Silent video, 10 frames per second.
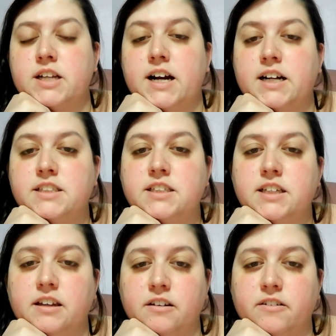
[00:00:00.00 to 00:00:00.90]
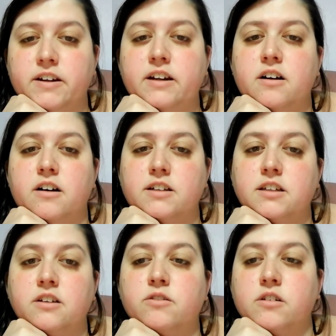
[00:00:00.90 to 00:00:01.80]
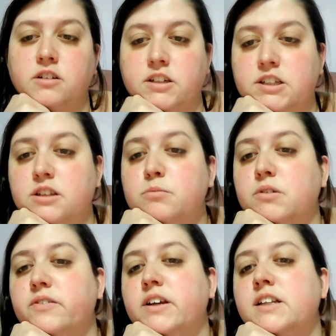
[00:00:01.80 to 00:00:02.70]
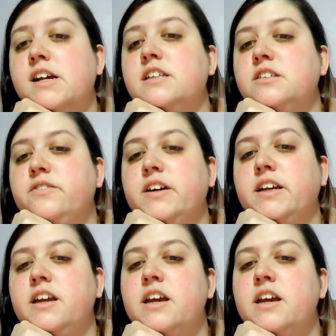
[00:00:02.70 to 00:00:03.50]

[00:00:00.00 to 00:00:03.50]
It adds an eerie and haunting quality to the movie, intensifying